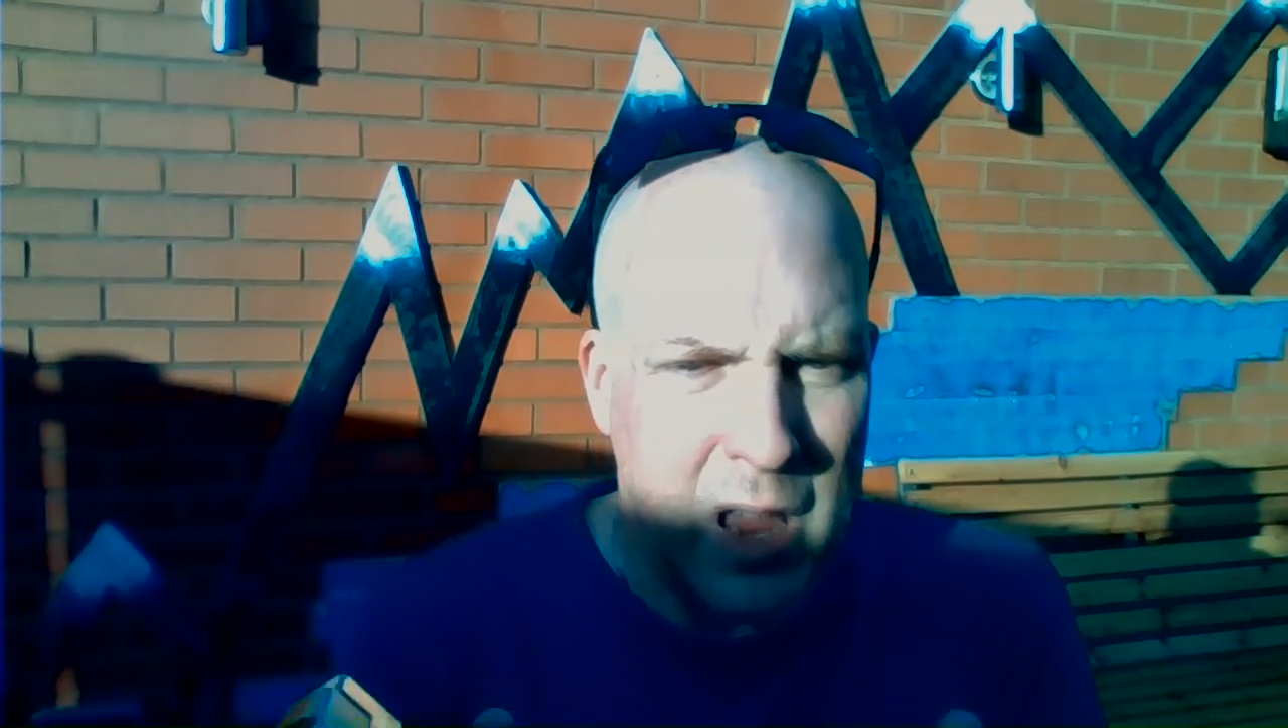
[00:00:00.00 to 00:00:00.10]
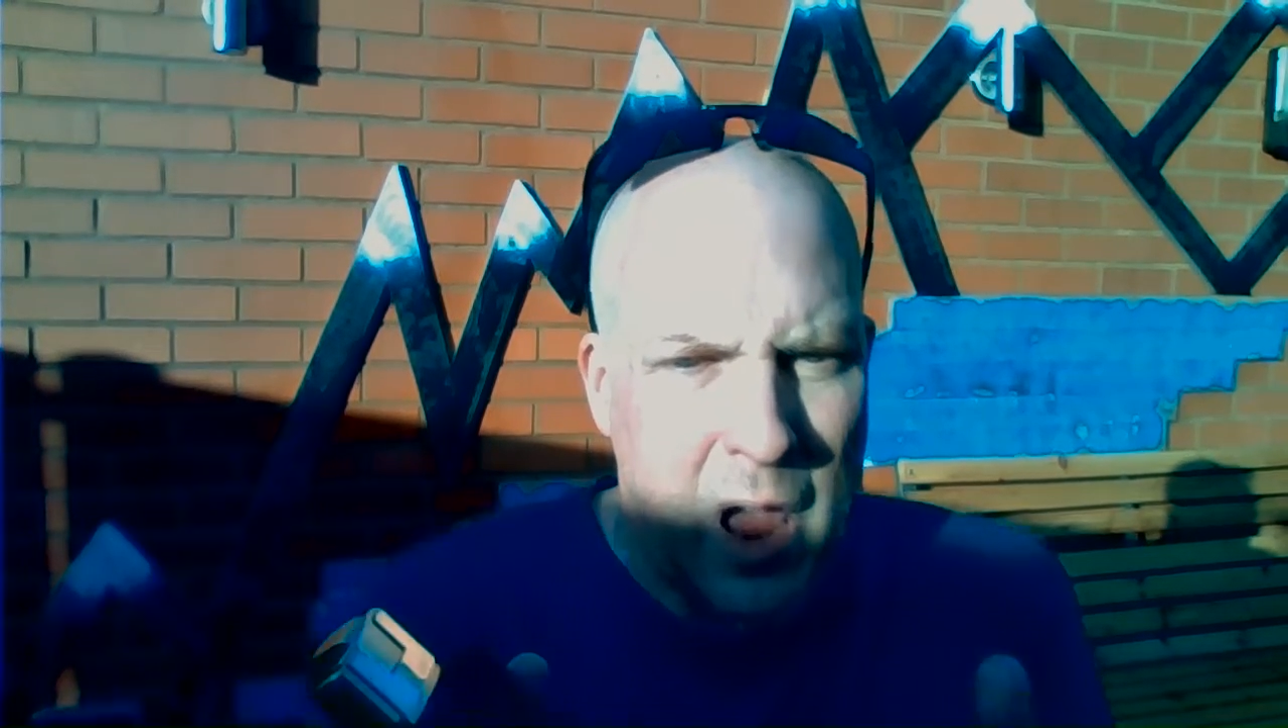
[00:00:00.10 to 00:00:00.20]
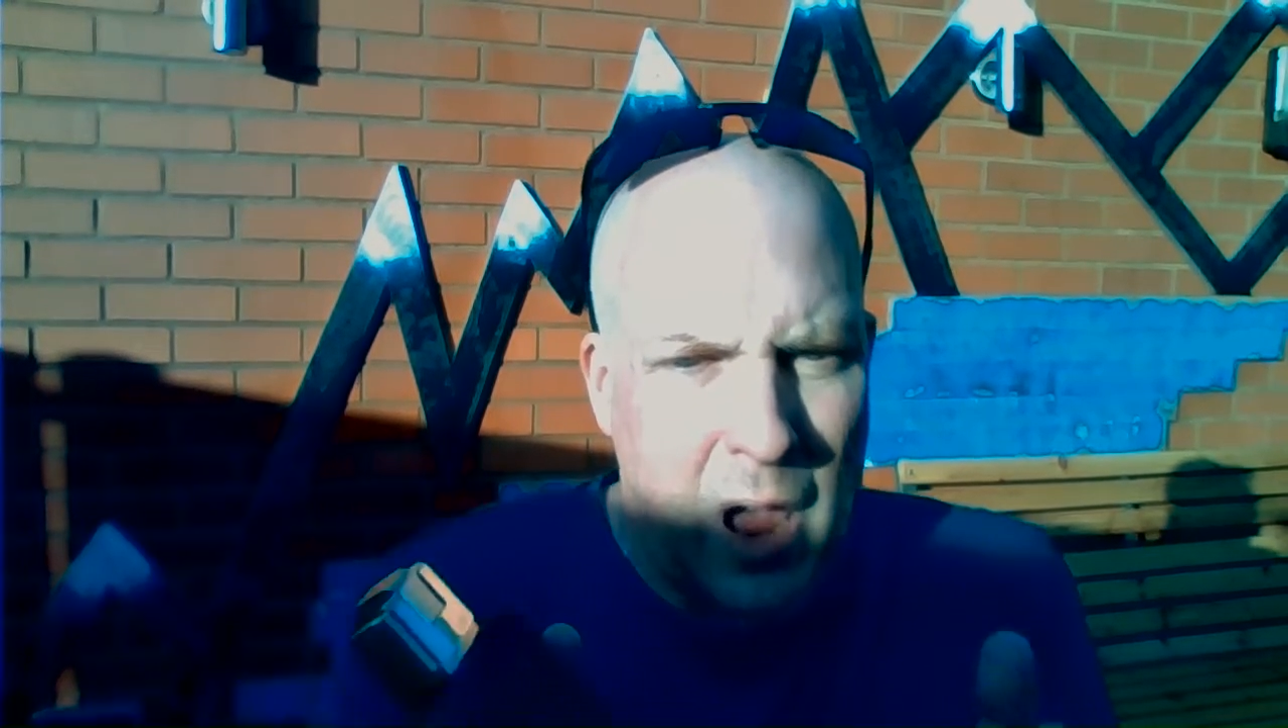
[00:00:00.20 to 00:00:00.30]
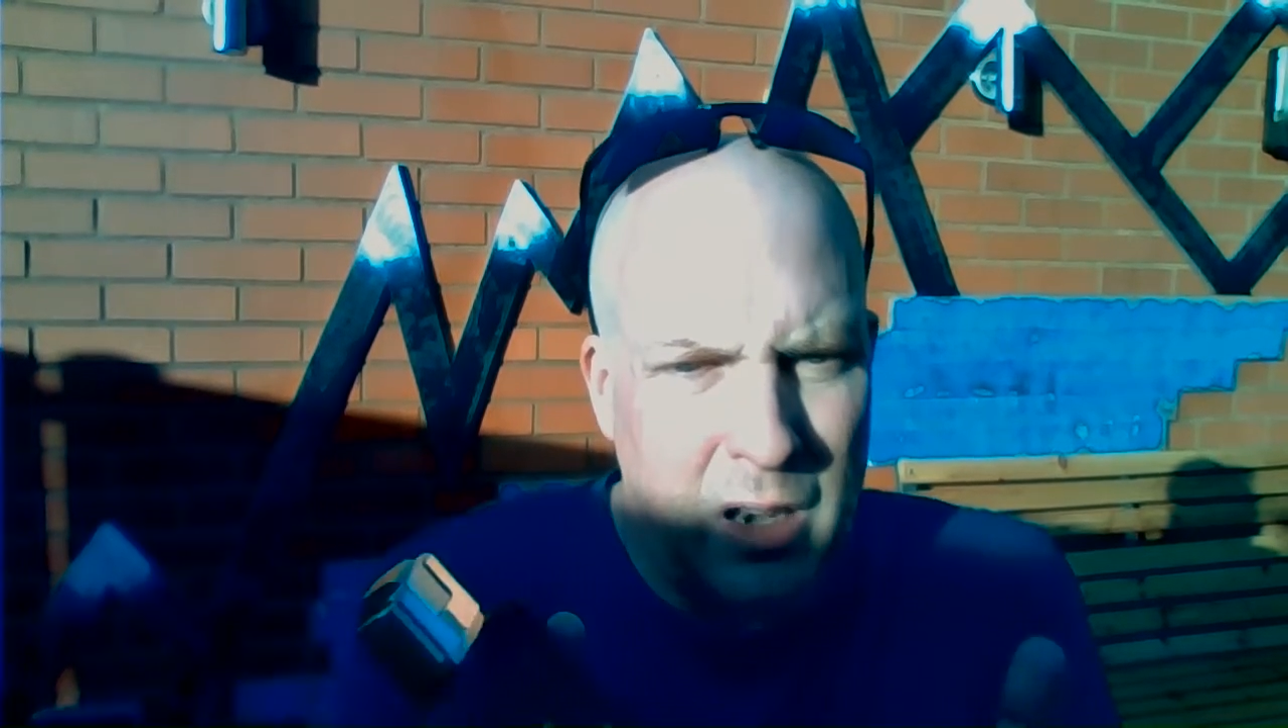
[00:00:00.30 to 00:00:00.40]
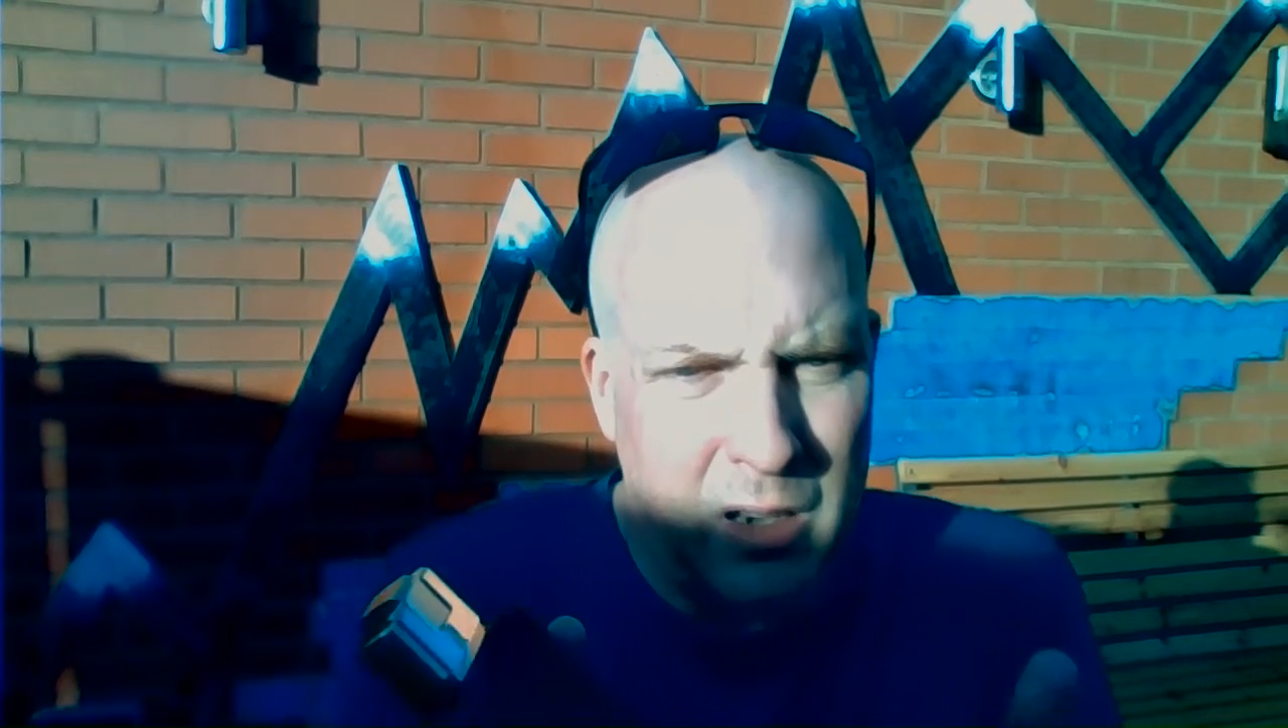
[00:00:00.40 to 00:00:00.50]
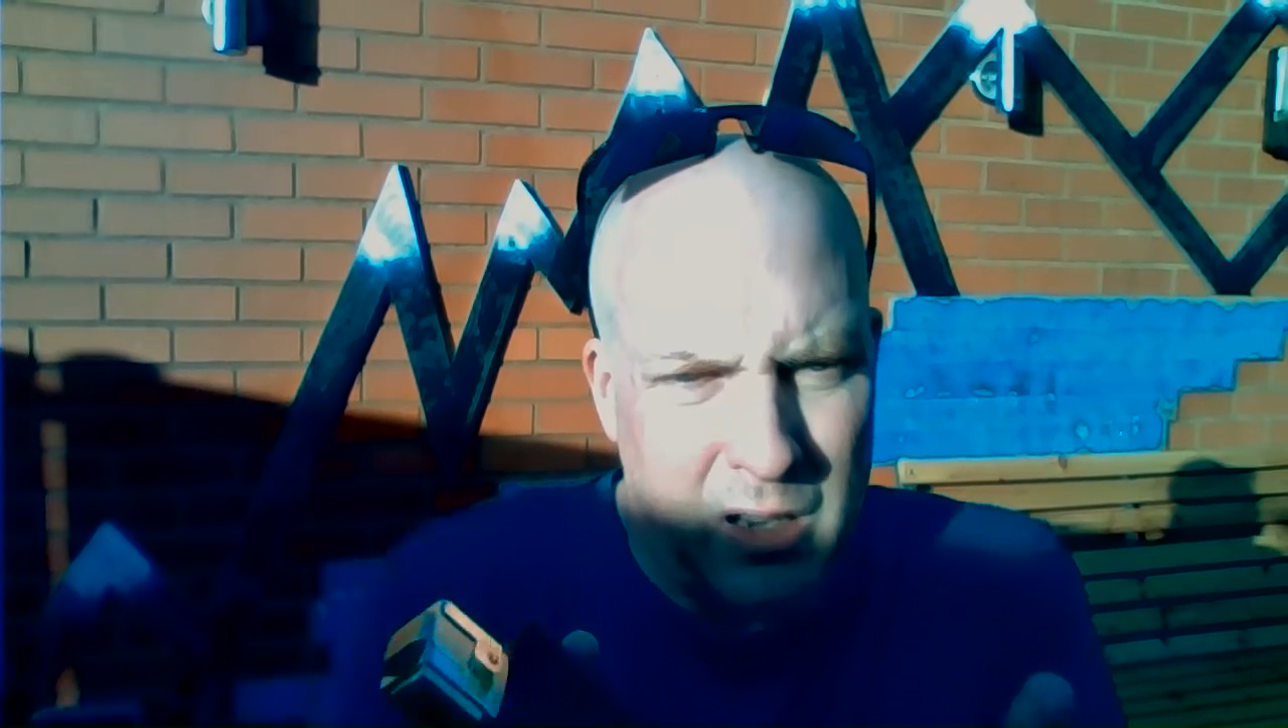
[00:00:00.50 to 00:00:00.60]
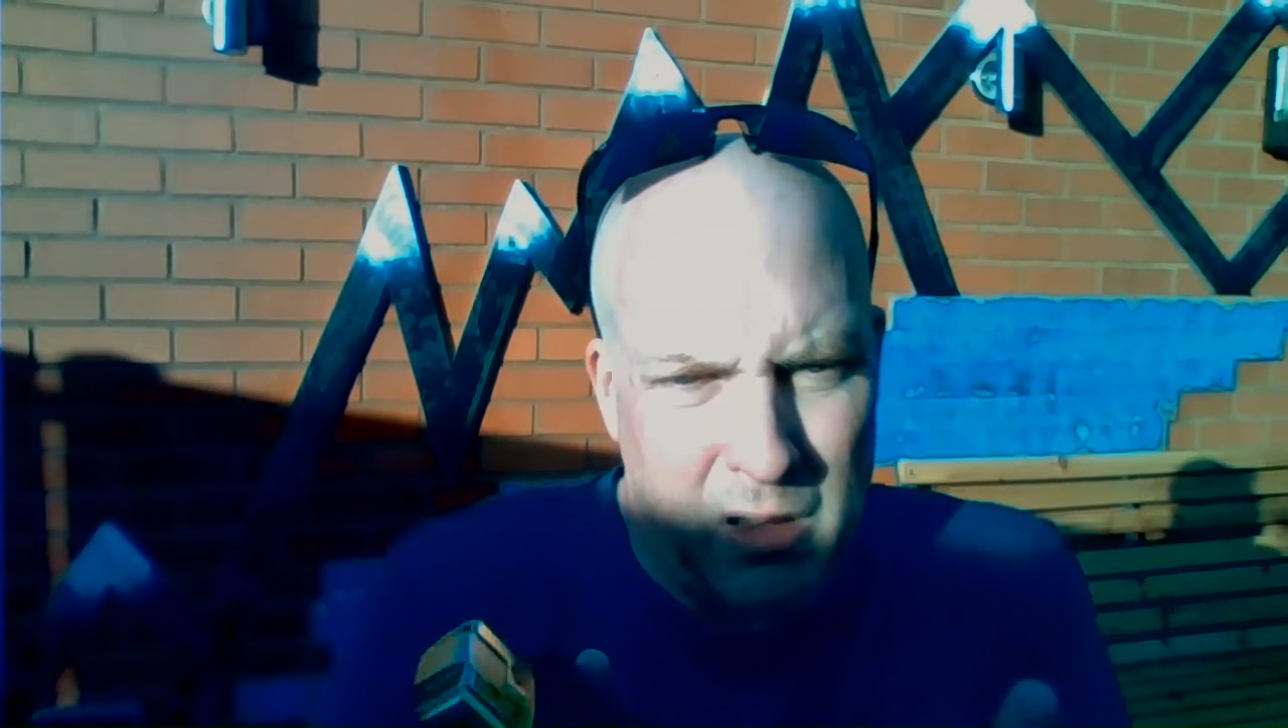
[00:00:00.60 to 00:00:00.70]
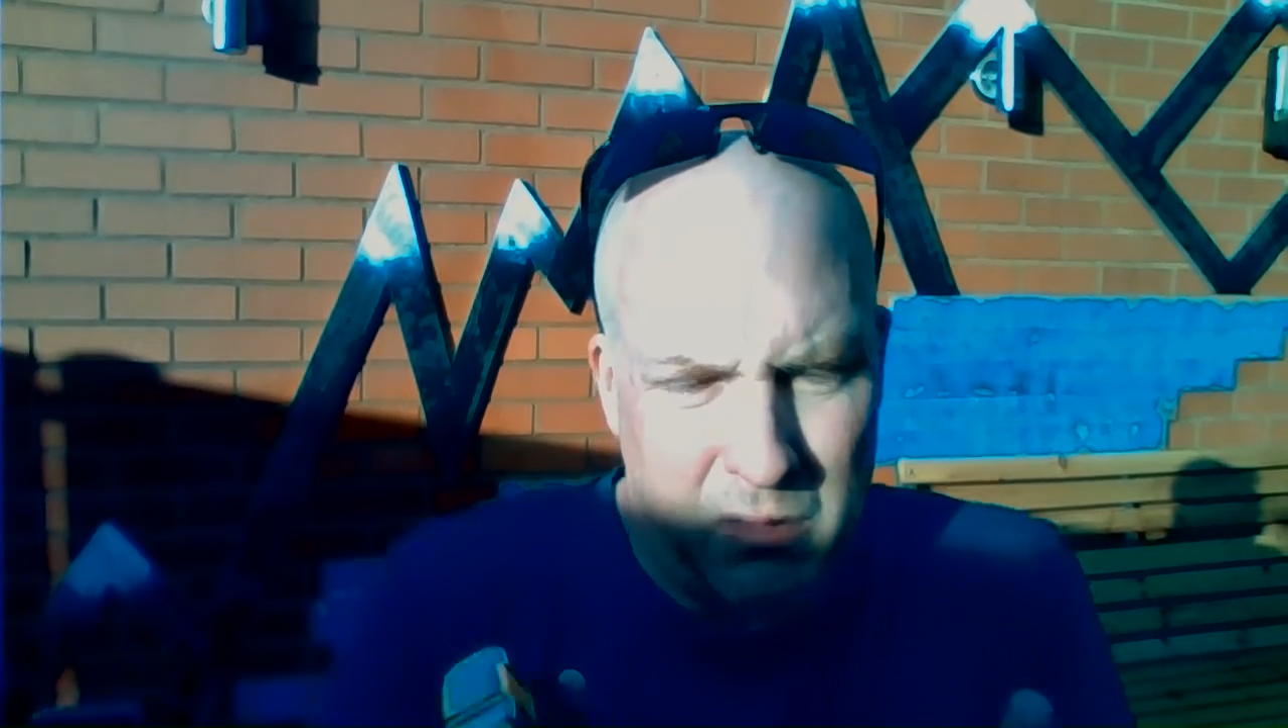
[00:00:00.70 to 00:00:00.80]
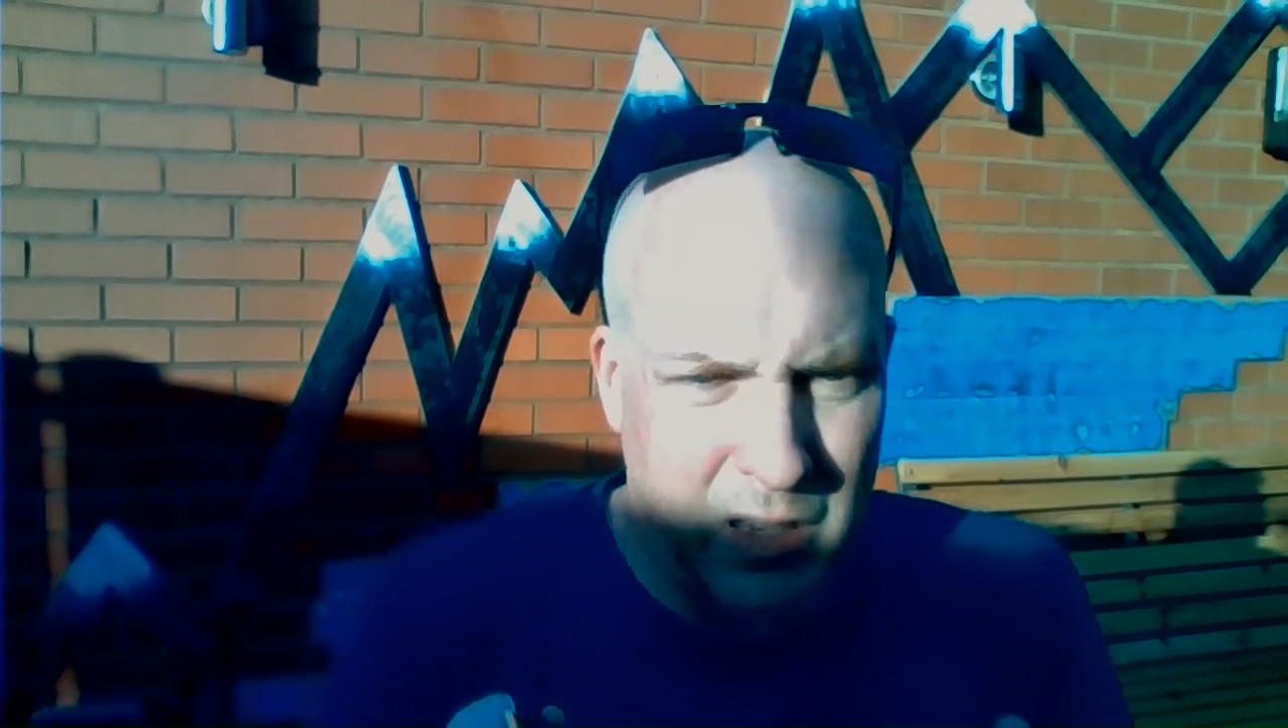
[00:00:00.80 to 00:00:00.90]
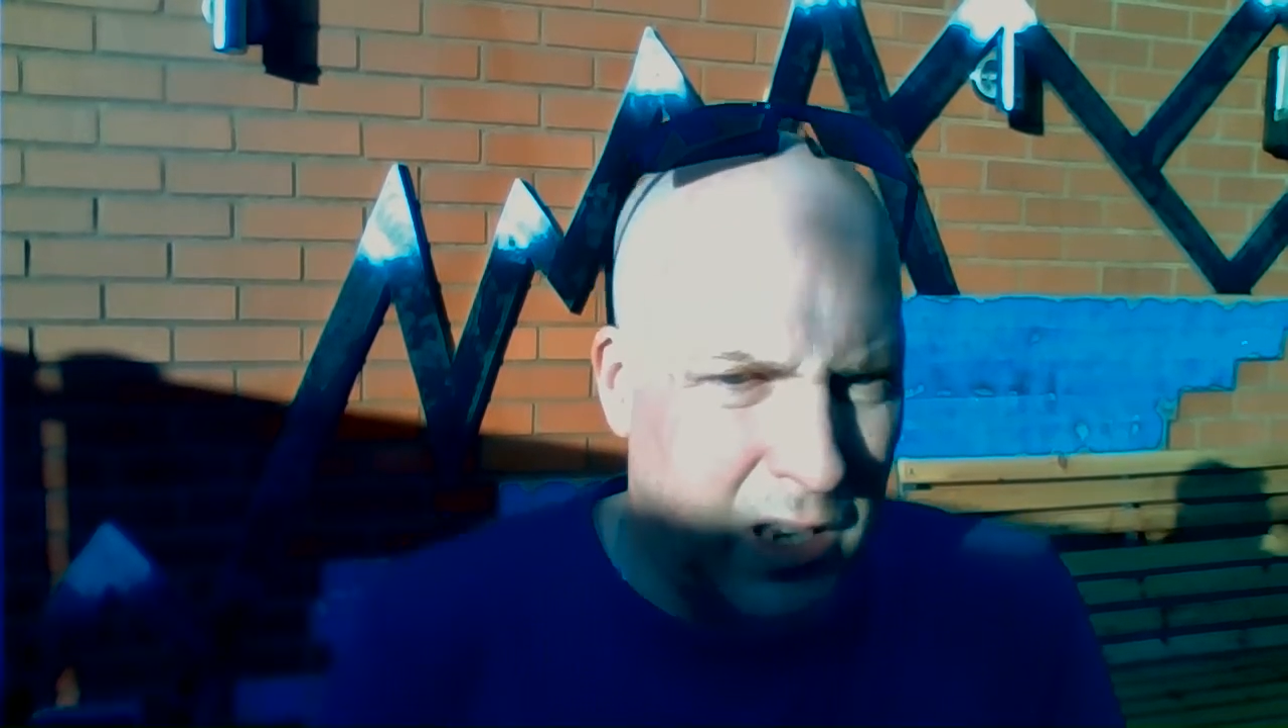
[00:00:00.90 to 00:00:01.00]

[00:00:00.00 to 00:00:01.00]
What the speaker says: and yeah,